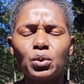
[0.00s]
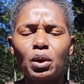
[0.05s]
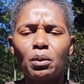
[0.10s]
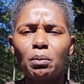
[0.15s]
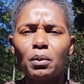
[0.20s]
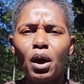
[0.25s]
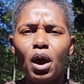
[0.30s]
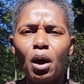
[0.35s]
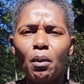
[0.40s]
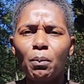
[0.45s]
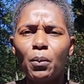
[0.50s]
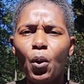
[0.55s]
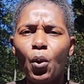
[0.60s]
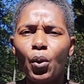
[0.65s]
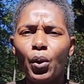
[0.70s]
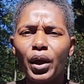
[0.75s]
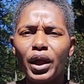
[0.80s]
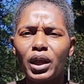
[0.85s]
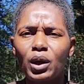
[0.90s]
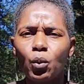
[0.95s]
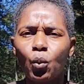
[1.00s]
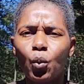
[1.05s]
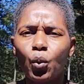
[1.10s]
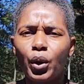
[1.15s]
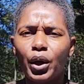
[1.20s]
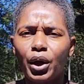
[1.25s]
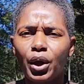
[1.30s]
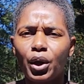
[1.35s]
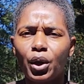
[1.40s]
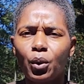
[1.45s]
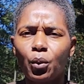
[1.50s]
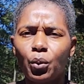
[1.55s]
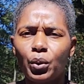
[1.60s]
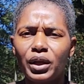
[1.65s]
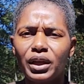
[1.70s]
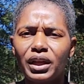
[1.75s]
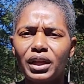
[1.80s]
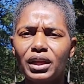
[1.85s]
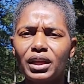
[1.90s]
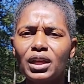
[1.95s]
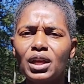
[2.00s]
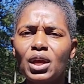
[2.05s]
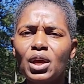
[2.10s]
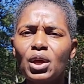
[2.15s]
a point where we